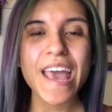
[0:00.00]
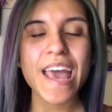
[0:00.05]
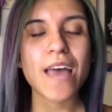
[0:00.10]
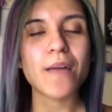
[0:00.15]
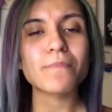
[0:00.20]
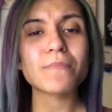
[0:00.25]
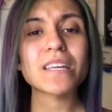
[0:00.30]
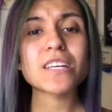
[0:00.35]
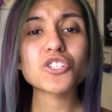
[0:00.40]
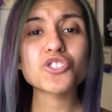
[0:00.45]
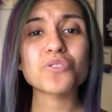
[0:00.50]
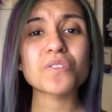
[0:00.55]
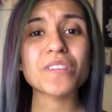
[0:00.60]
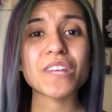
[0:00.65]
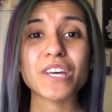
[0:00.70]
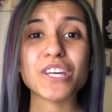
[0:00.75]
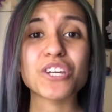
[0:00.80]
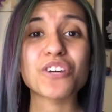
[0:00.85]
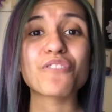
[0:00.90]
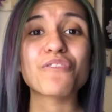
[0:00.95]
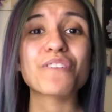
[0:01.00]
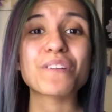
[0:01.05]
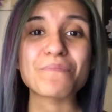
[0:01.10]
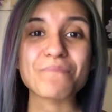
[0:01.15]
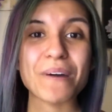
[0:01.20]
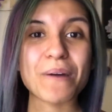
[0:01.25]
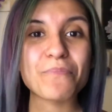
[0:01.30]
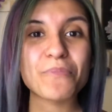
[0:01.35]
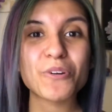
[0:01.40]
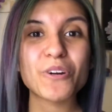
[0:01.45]
And make sure that you're
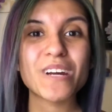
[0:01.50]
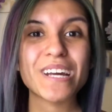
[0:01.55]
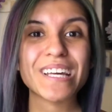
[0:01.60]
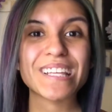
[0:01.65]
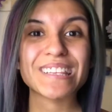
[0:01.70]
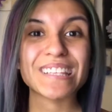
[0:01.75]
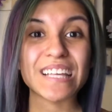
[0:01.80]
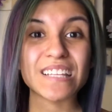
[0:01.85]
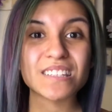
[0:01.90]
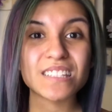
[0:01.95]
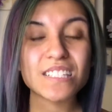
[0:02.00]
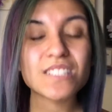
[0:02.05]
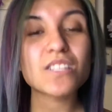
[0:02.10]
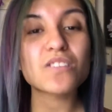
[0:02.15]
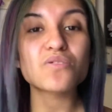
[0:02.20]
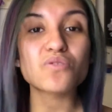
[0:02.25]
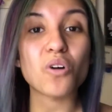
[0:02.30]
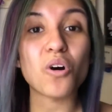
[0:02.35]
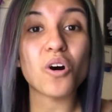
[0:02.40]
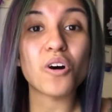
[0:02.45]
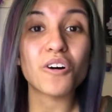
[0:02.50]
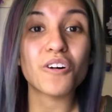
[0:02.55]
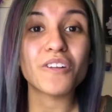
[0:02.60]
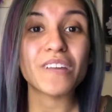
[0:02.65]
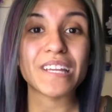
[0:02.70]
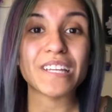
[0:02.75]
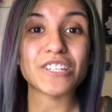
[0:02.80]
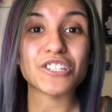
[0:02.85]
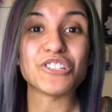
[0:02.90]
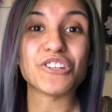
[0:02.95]
remembering that this is all
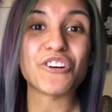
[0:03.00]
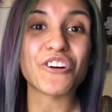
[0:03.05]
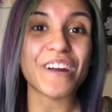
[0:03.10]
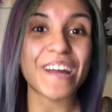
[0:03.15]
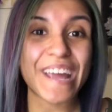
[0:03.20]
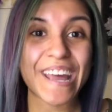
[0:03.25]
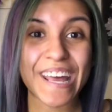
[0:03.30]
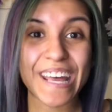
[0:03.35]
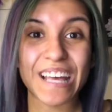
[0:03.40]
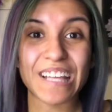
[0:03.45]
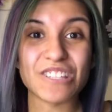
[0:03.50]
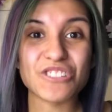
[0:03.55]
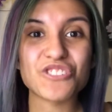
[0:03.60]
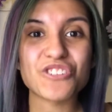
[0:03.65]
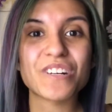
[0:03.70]
in your hands.